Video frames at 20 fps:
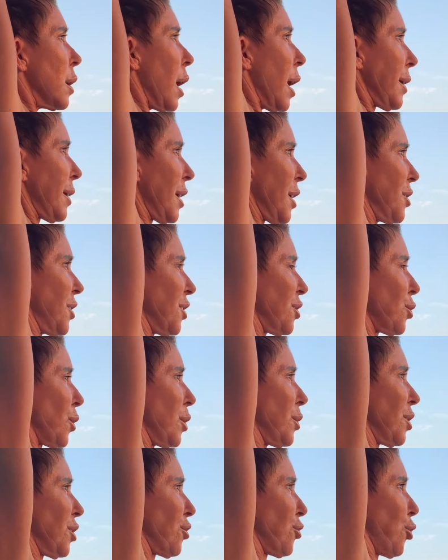Again, this
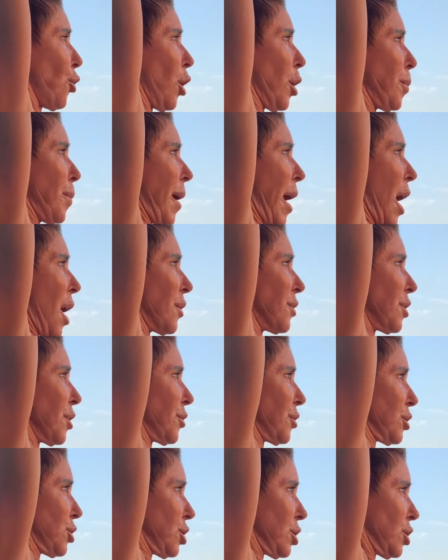one's 4 pounds
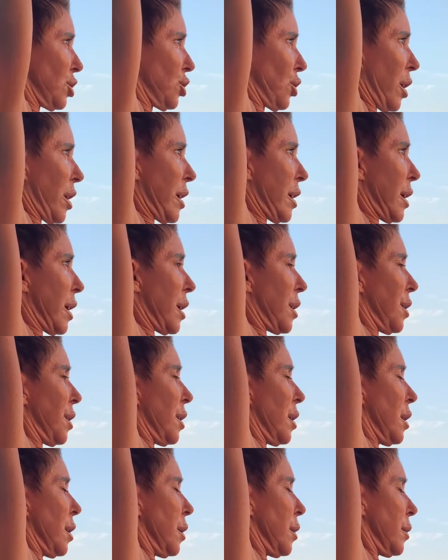if you're just joining in.
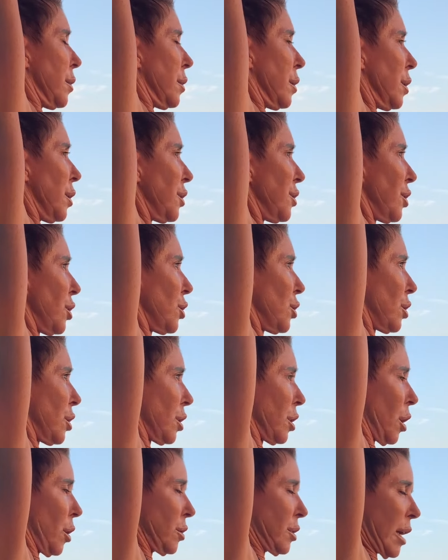So you
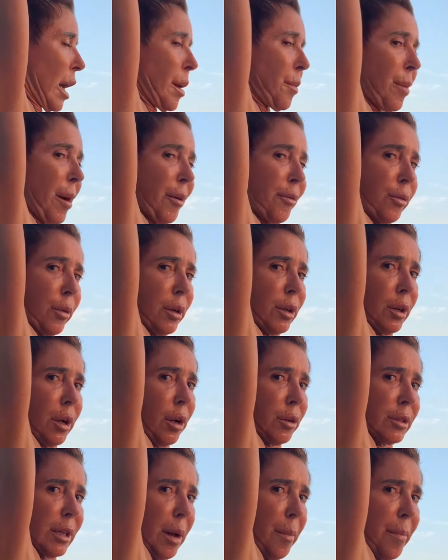can go 10 pounds. If you wanna
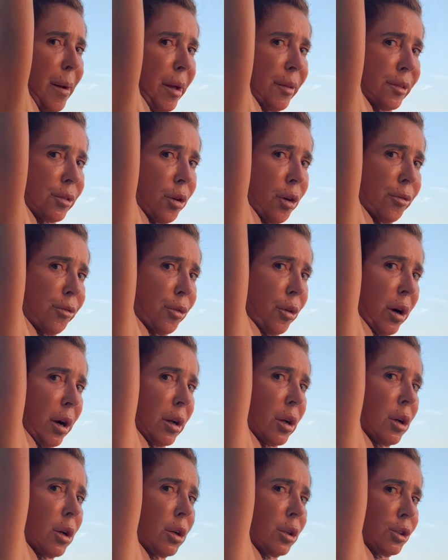go 10 pounds, go for
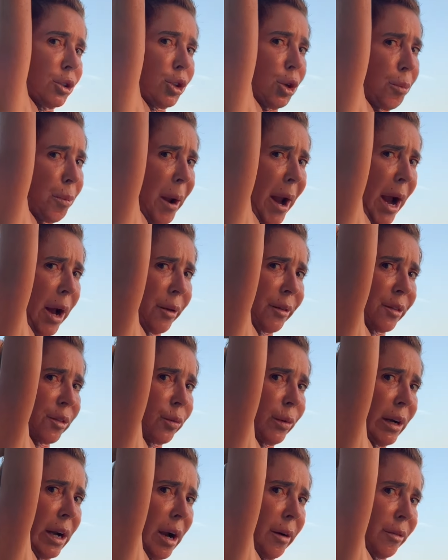it. 2 pounds,
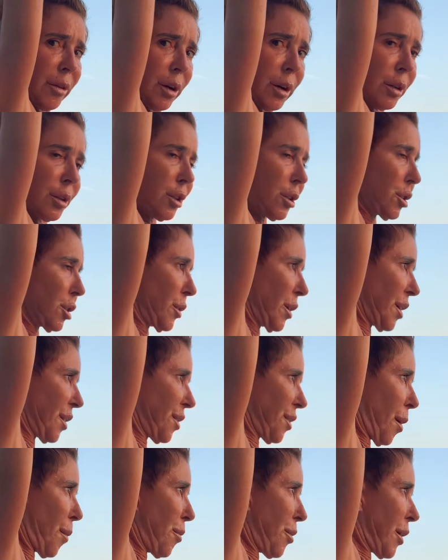whatever. You're doing
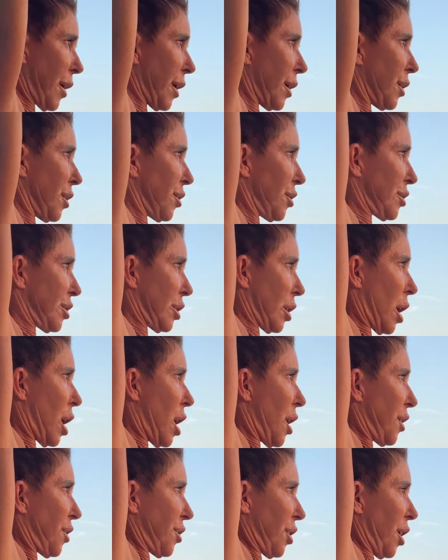something. You
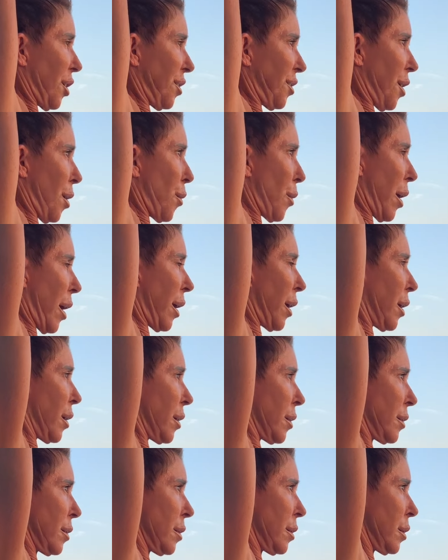start somewhere.
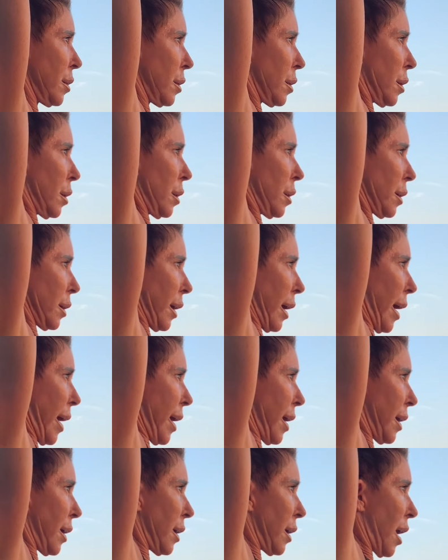
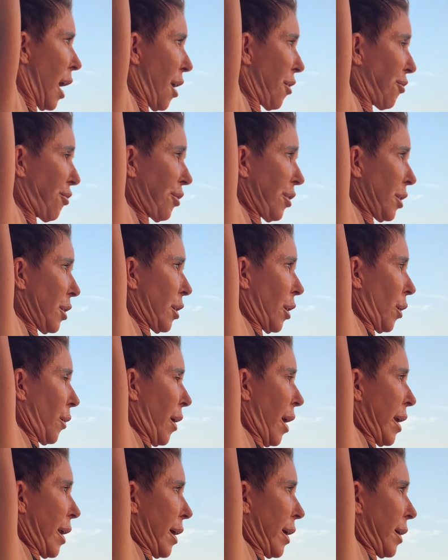Okay? I feel it
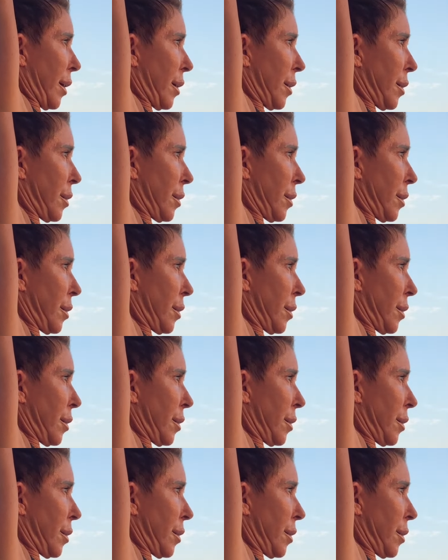already.